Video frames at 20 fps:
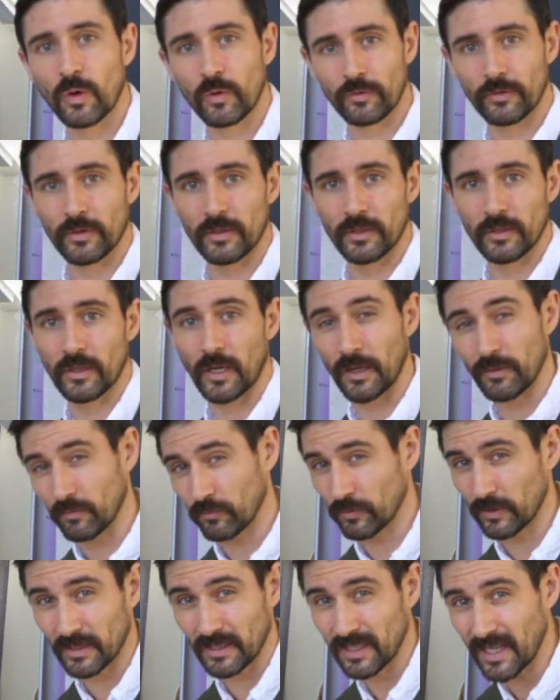Oh, really, I
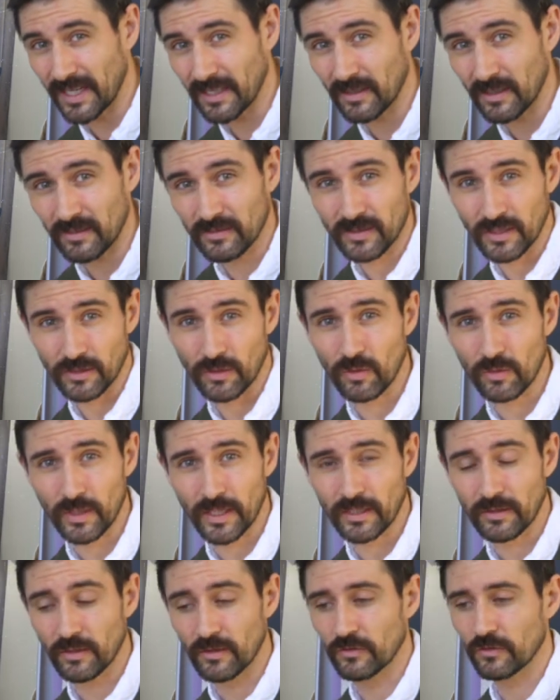really like this. I don't
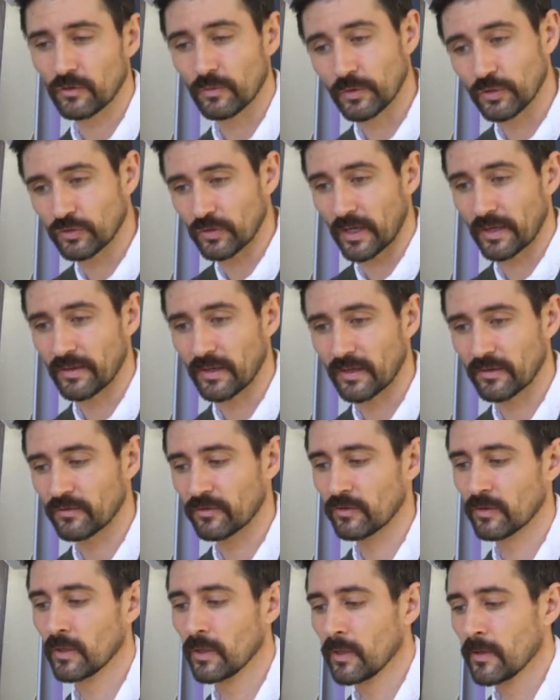like this. Can we try
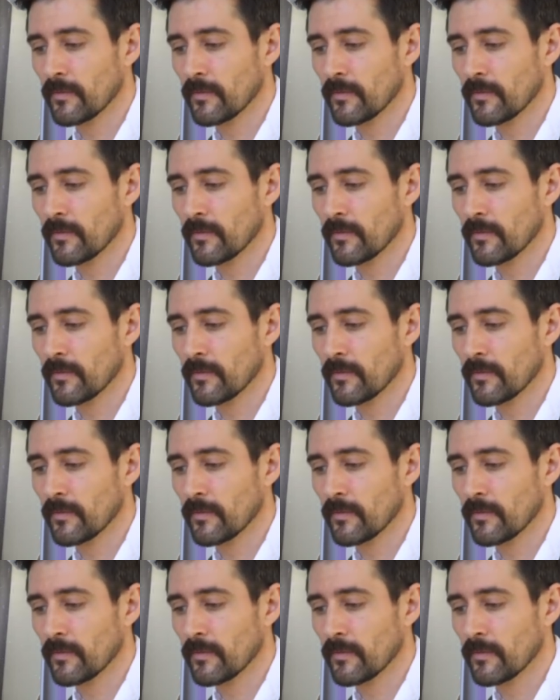this?